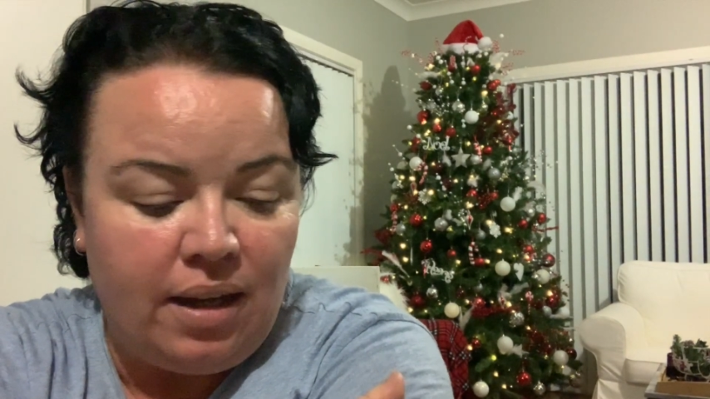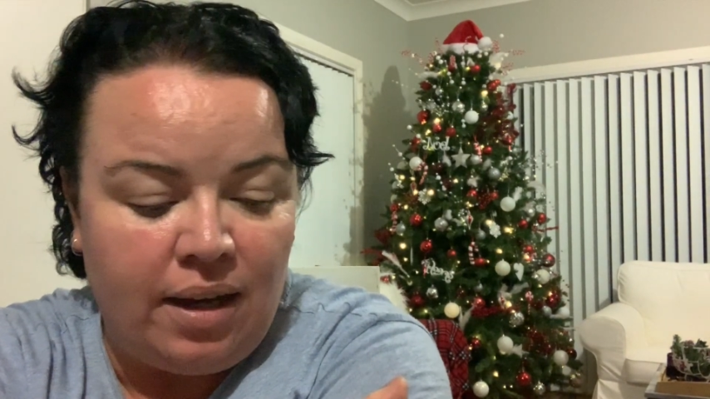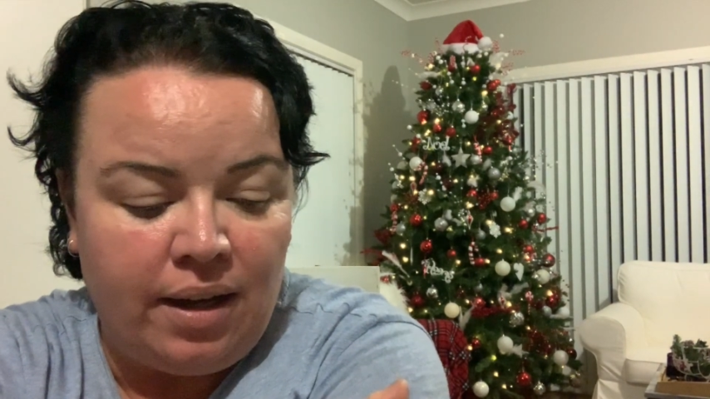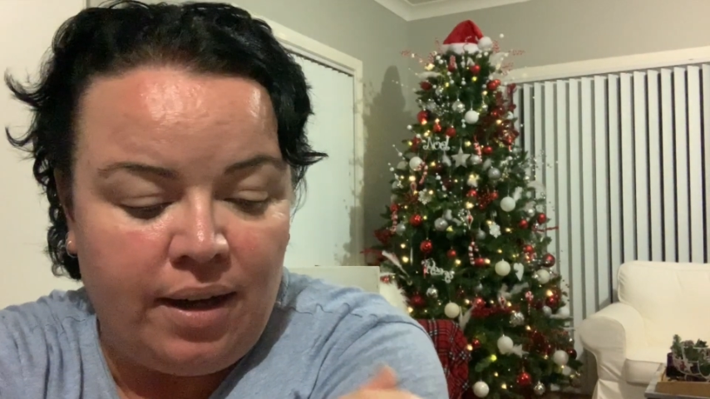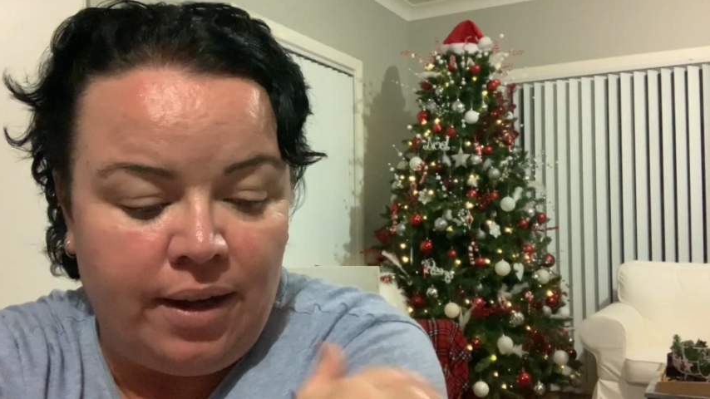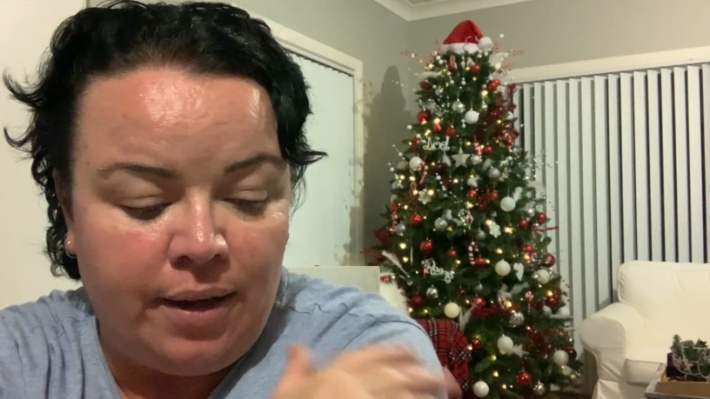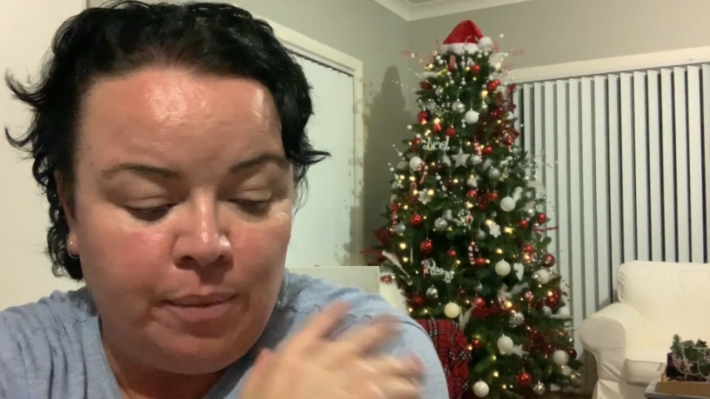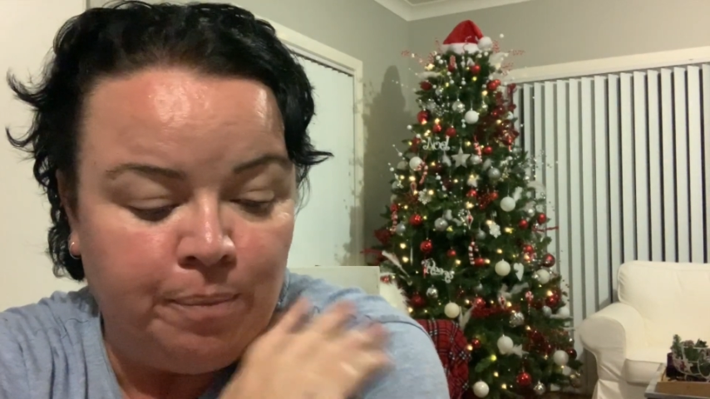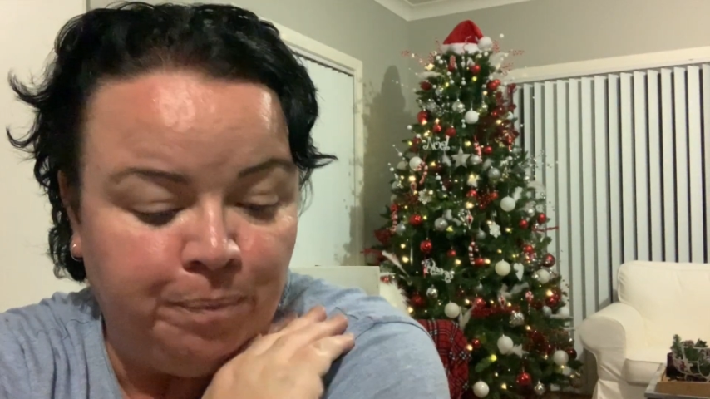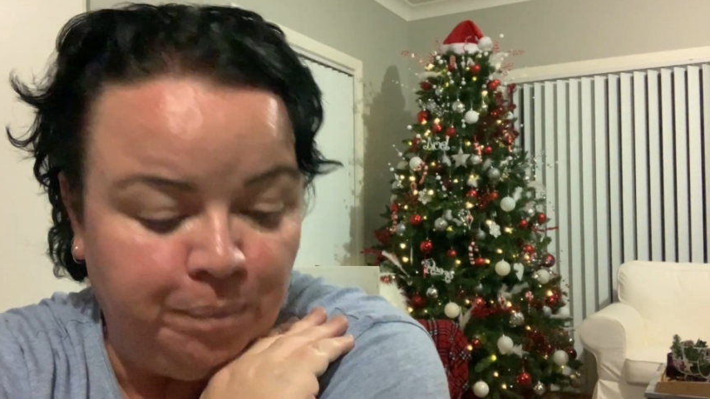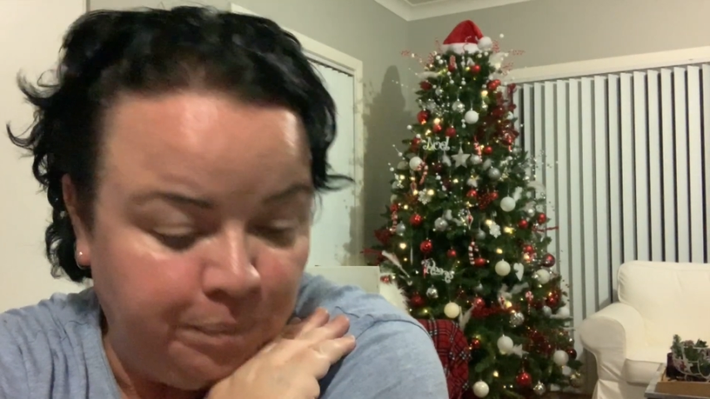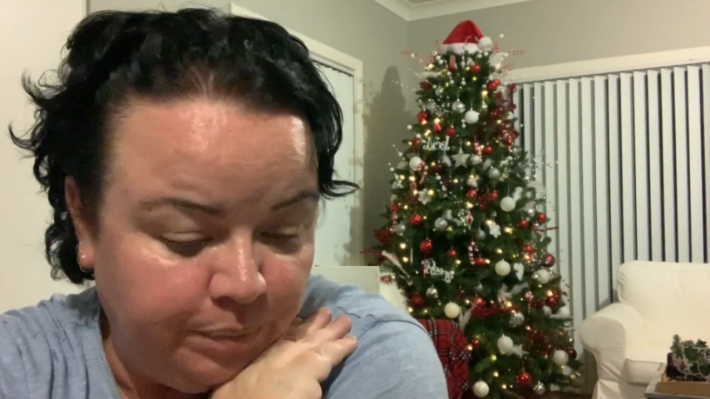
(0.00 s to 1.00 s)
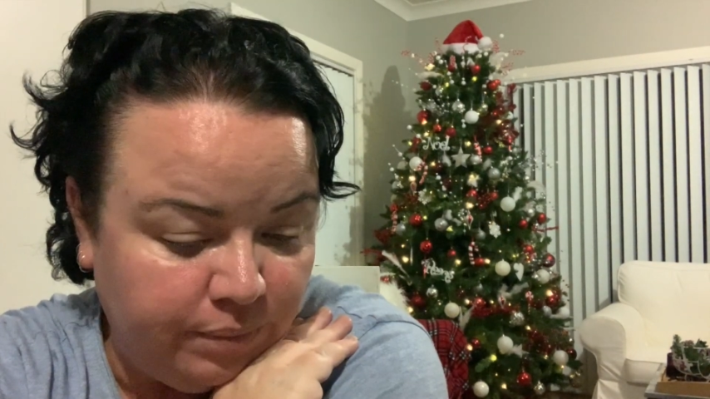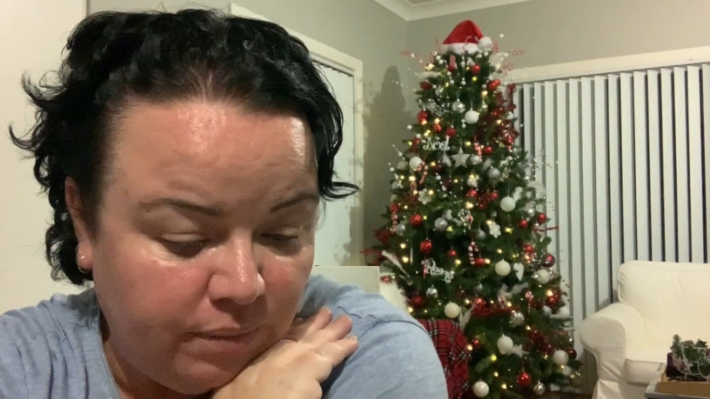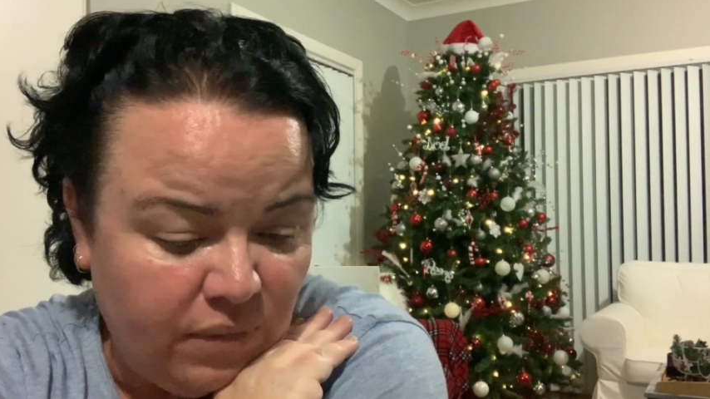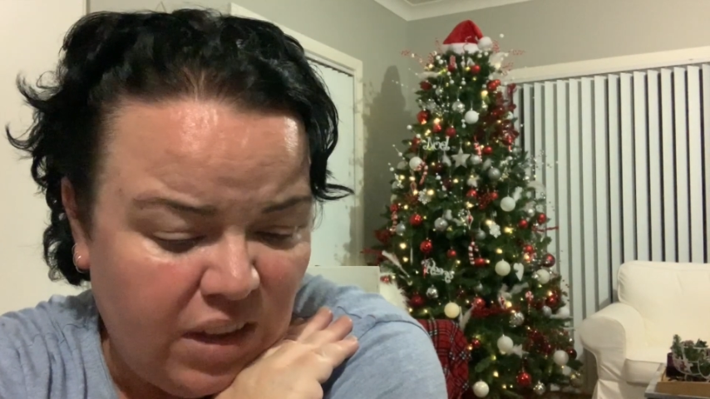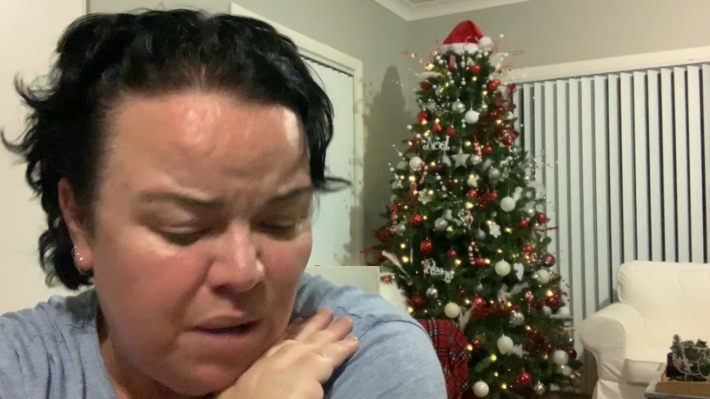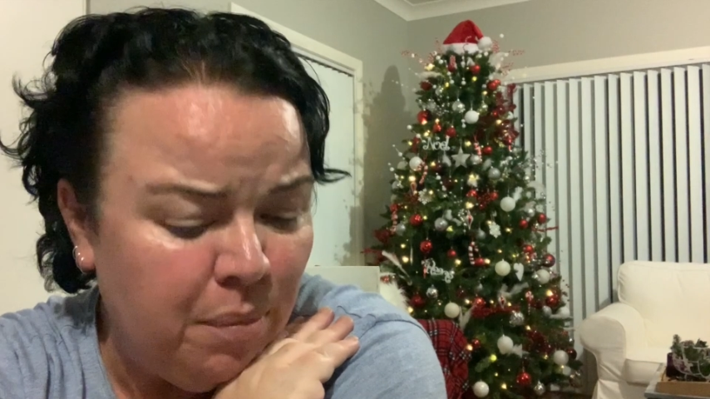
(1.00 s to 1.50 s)
Um
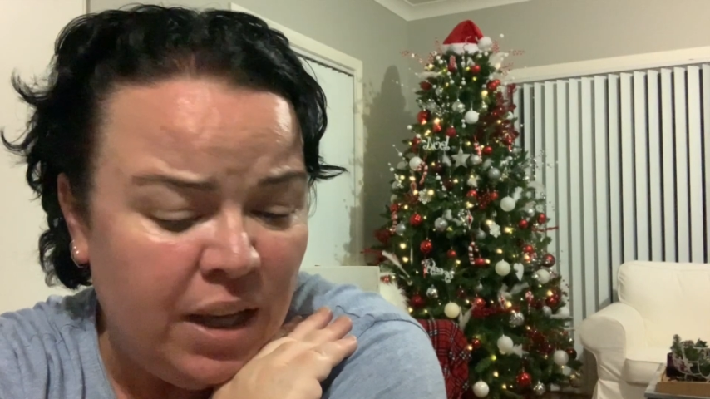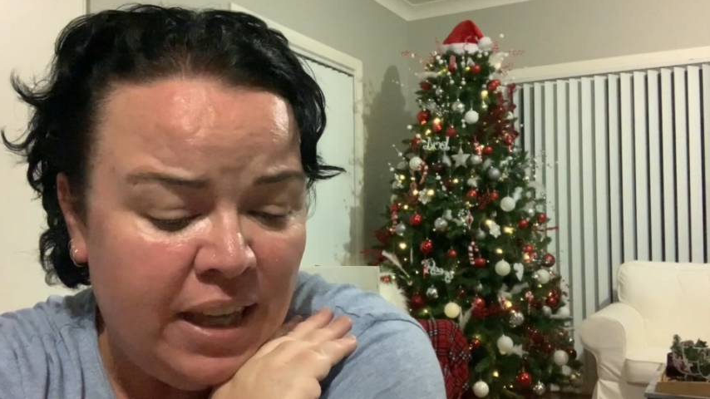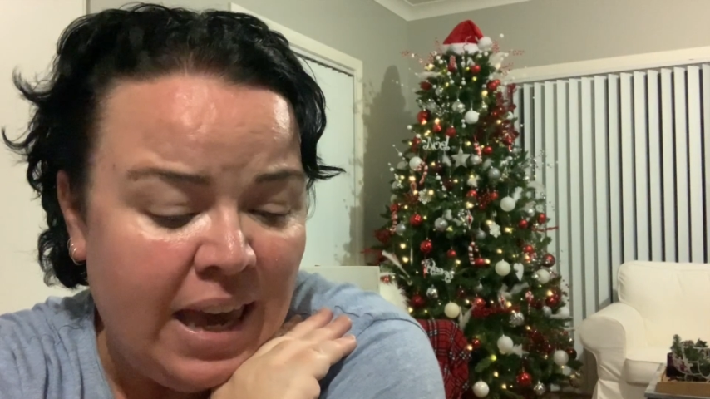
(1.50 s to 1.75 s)
but